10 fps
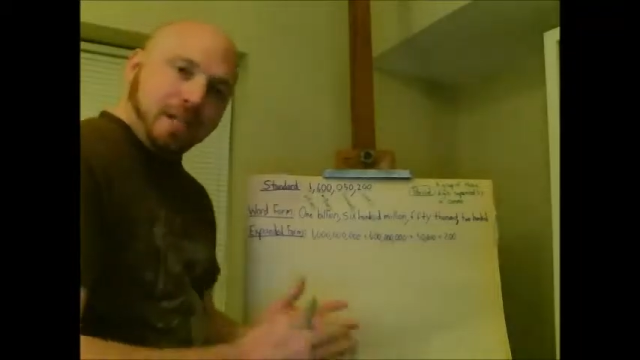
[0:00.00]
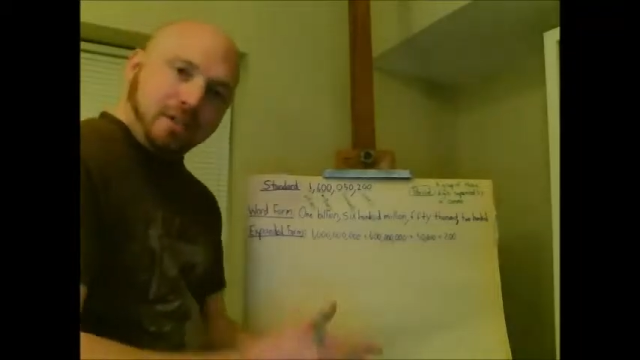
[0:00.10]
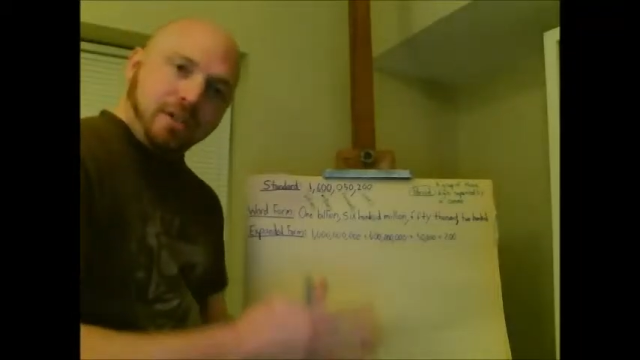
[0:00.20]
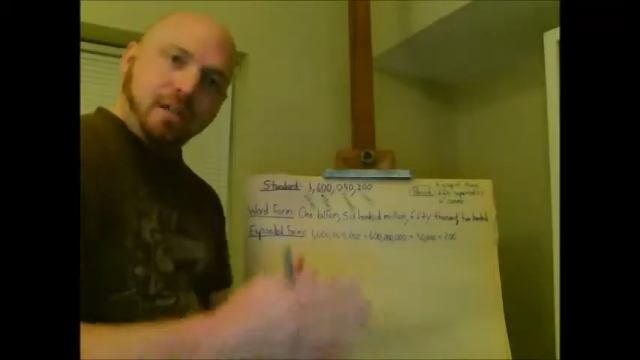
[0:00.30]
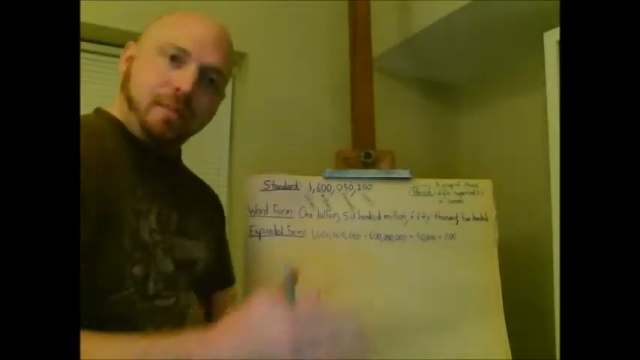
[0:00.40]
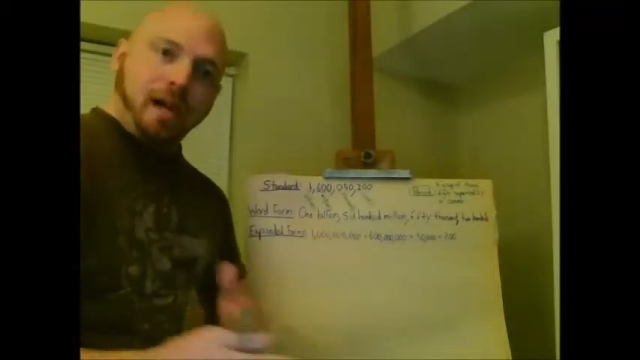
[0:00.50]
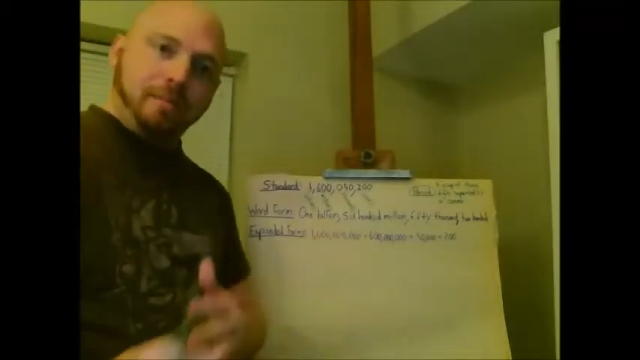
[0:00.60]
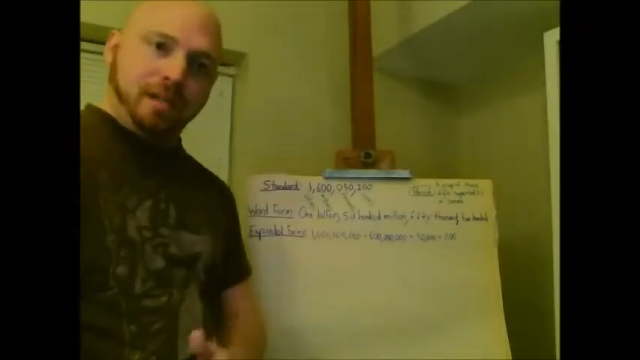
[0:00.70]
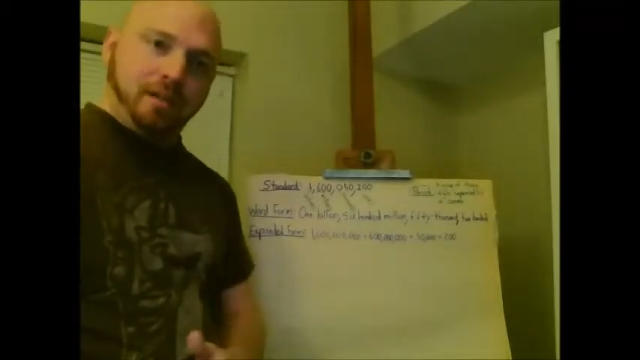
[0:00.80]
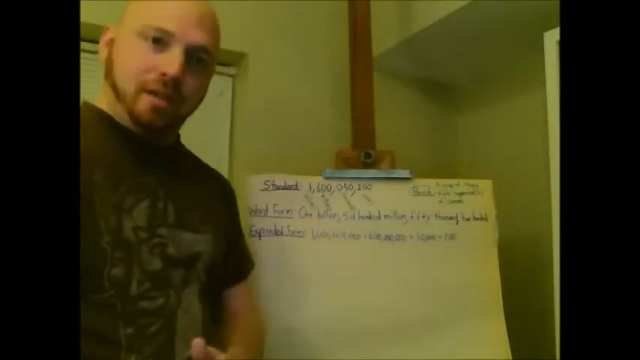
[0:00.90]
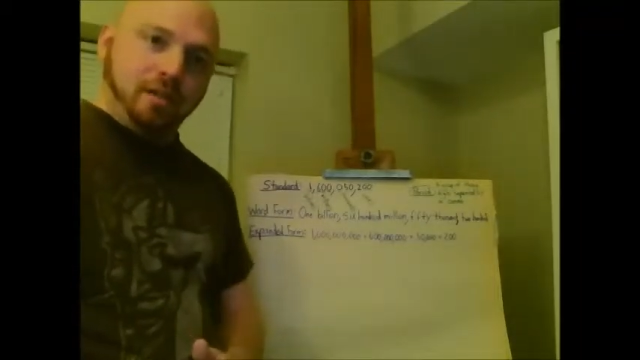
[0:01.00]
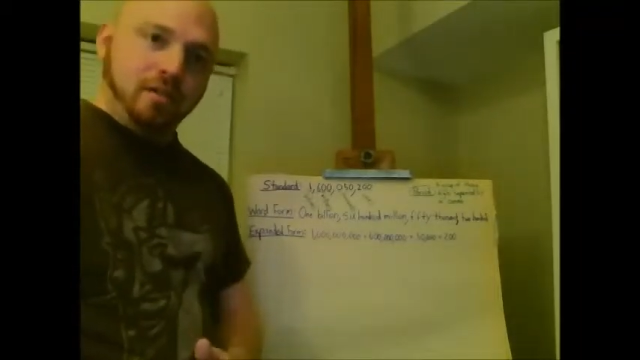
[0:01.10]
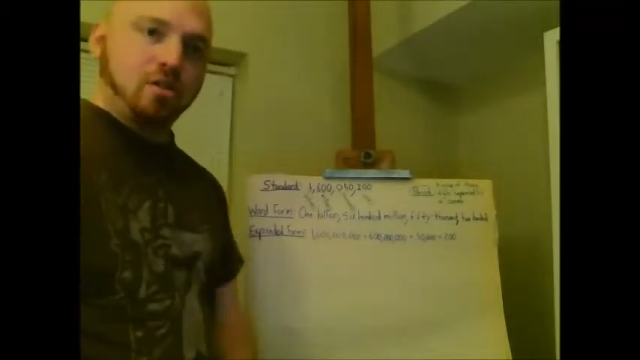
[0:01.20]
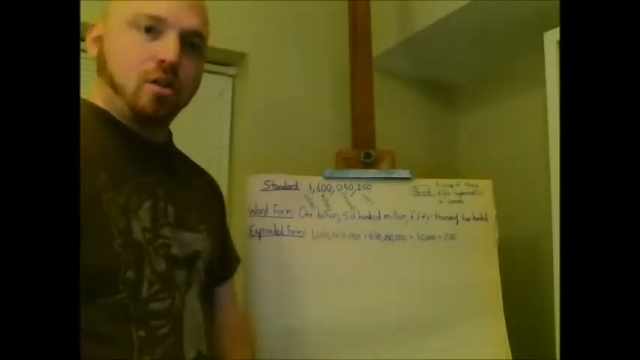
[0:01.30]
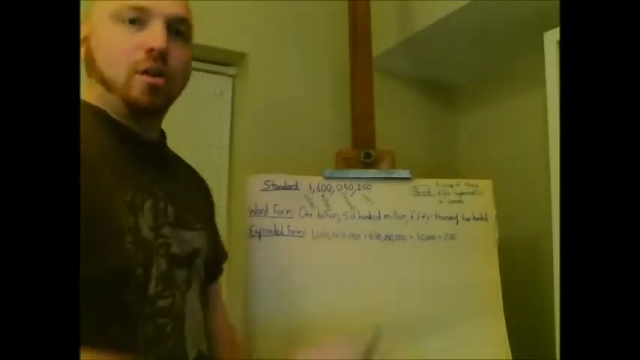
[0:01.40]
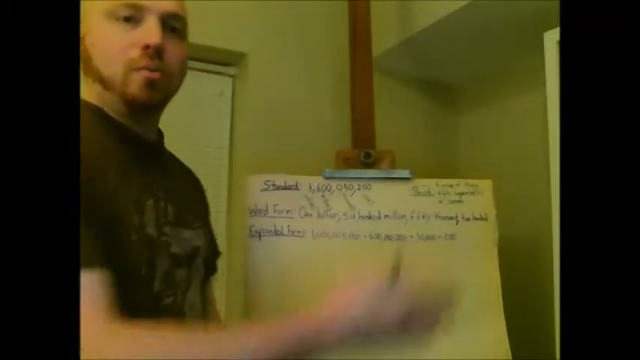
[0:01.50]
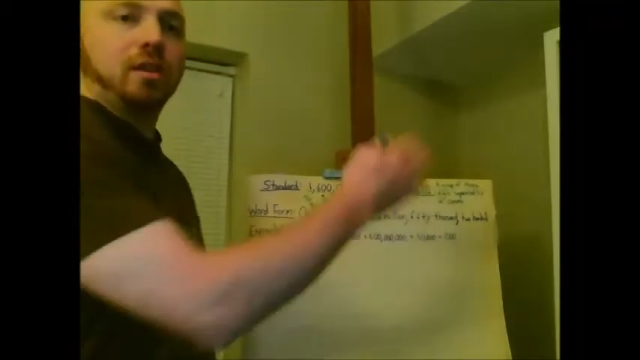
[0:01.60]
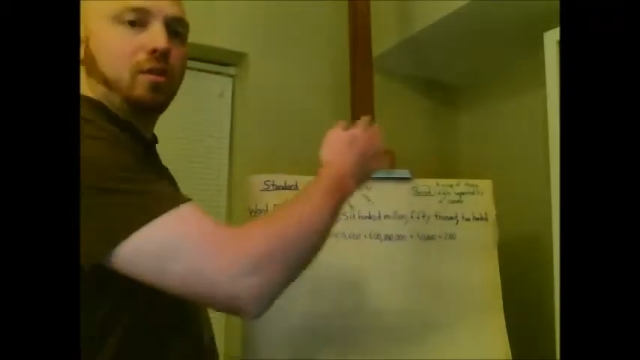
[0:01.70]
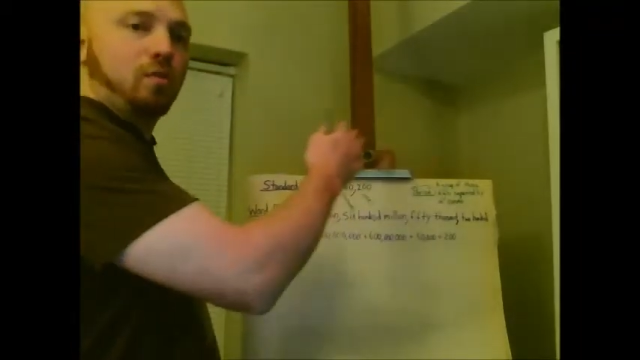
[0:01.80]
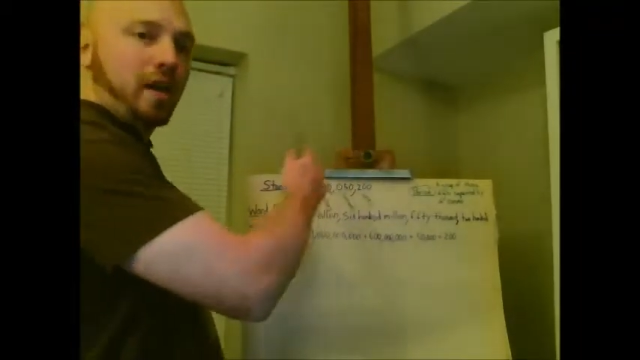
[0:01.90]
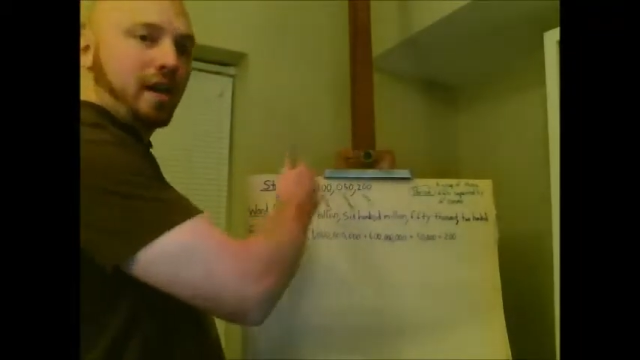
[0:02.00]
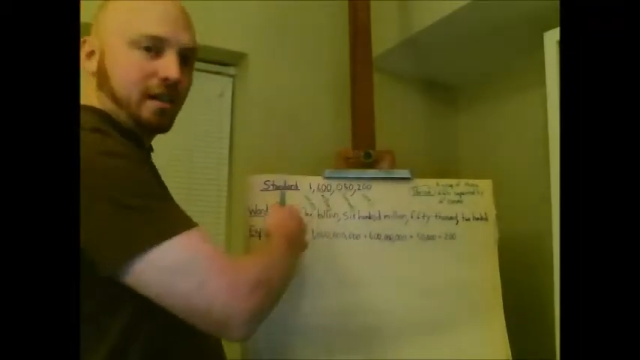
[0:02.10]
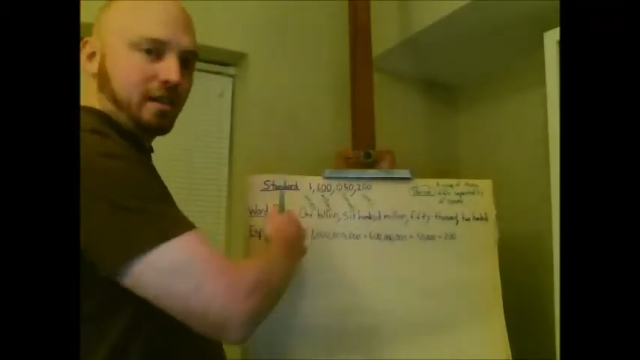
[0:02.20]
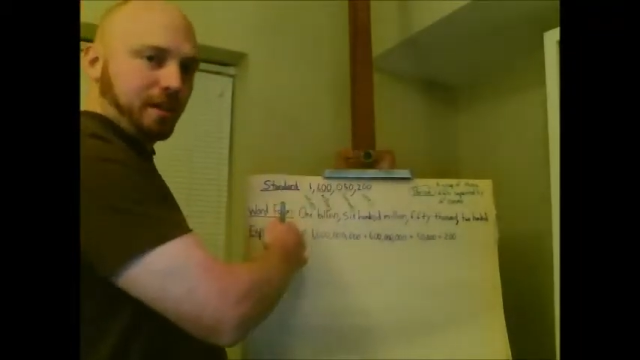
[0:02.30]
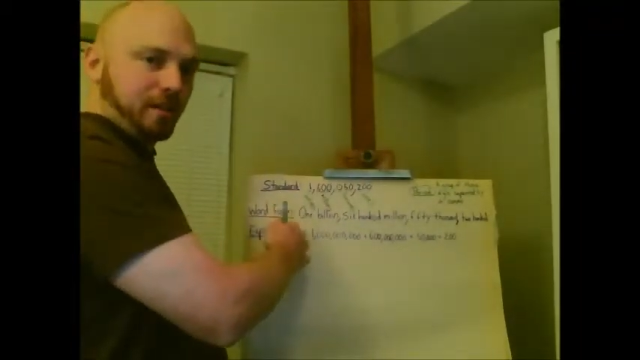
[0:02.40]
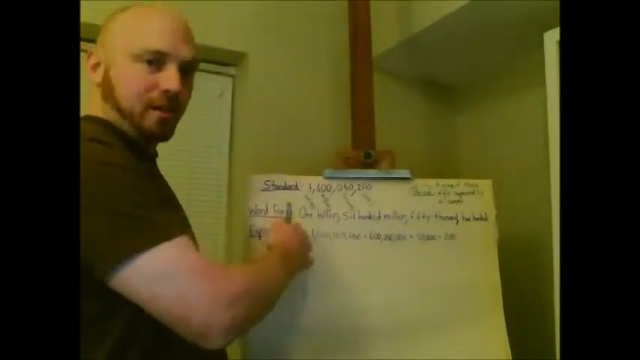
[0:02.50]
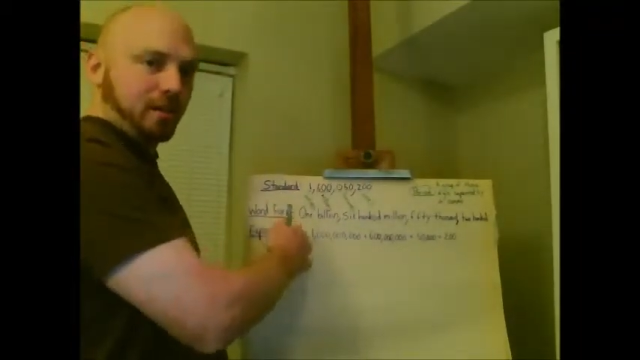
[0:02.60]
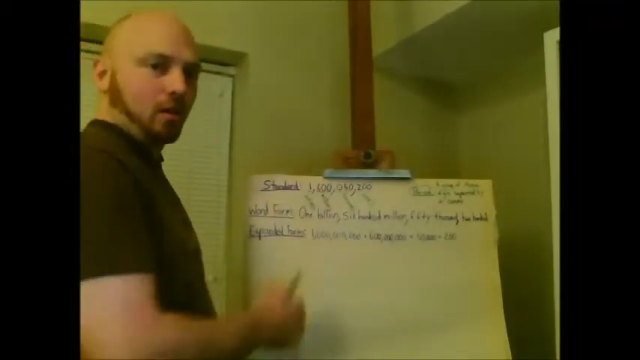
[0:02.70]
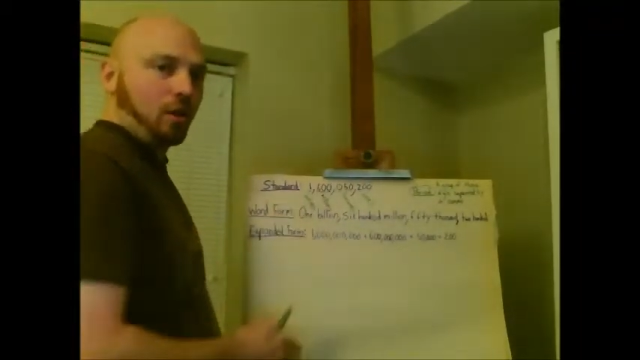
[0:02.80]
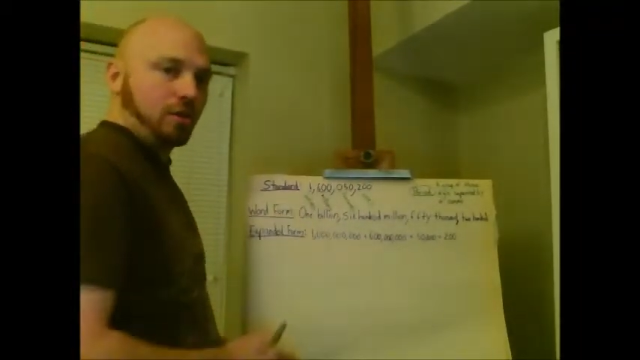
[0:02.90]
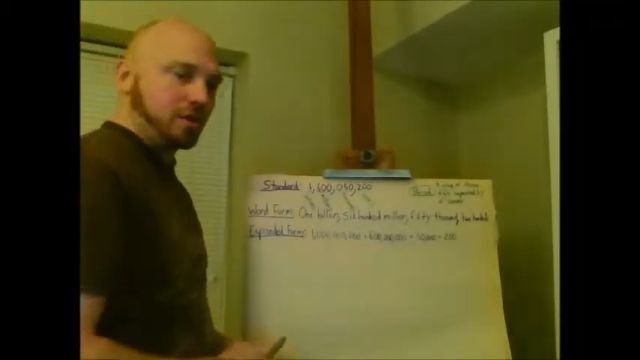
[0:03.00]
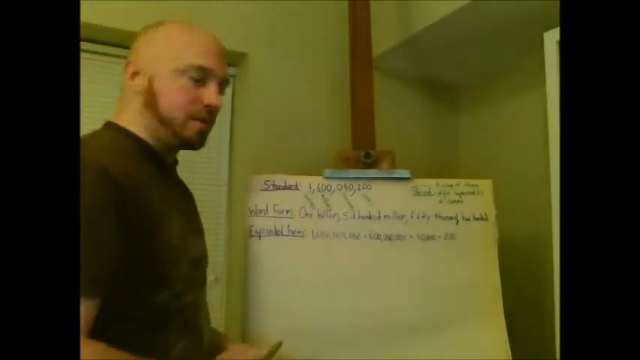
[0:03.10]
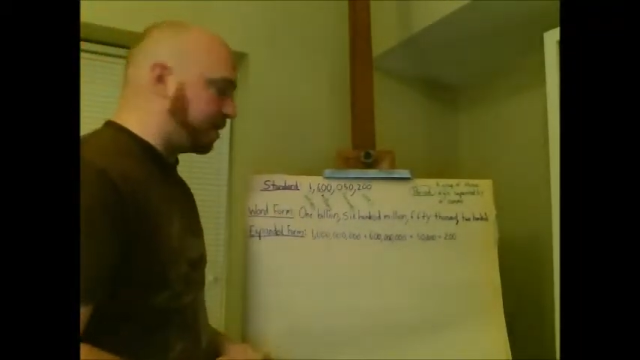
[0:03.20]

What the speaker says: period by period, starting with the greatest period, the largest